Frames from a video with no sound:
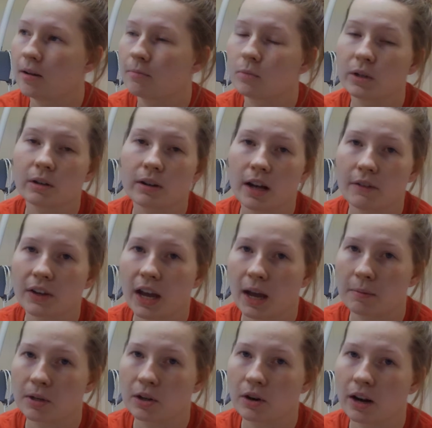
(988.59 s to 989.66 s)
We don't have a
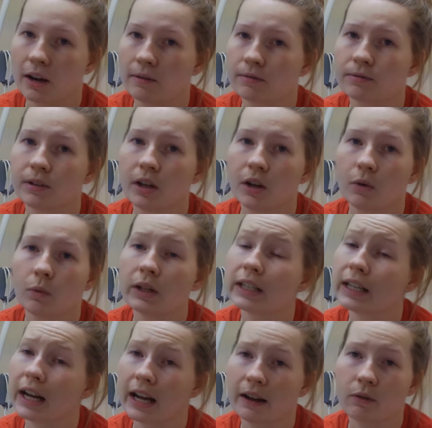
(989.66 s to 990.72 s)
capnograph. We did
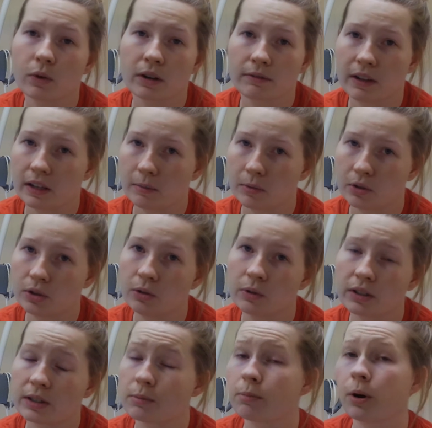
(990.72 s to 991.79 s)
not have one available to us
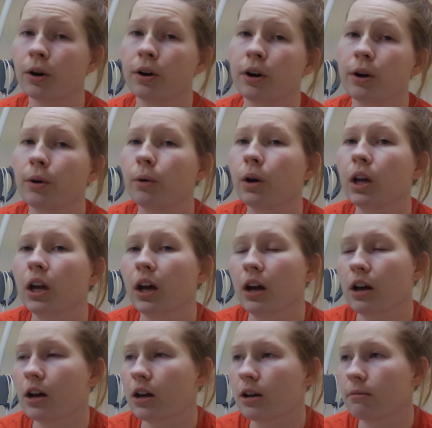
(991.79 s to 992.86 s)
to borrow,
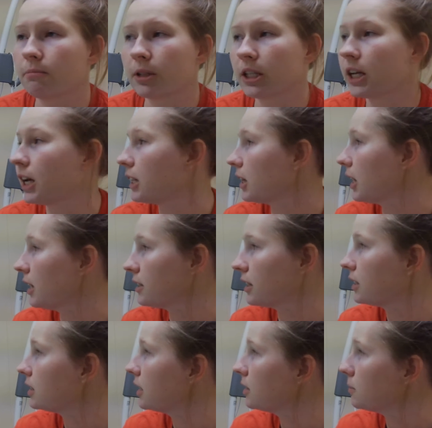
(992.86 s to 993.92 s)
but as I
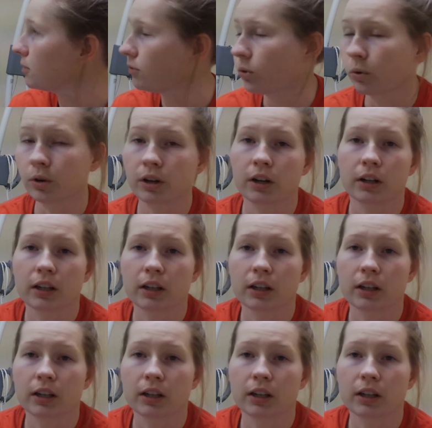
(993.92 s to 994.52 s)
stated before,